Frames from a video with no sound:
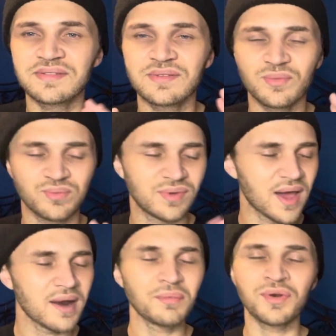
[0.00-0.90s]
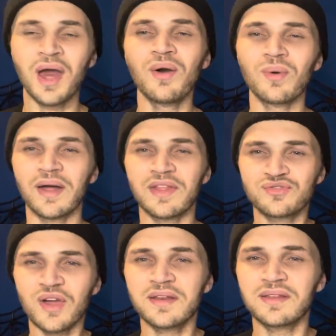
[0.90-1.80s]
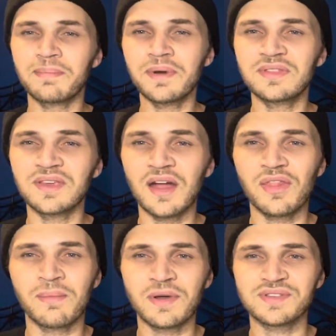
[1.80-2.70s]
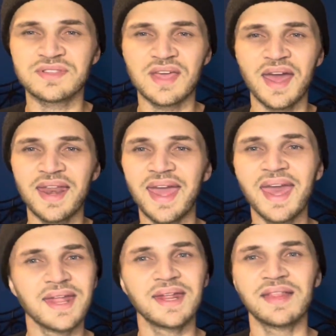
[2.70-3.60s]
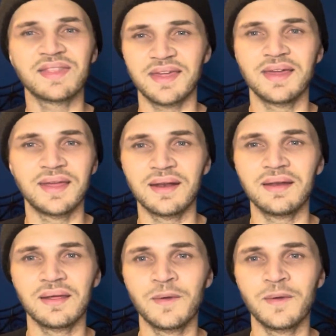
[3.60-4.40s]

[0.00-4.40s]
the I don't know, like they tried, they put together the most sad edit at the end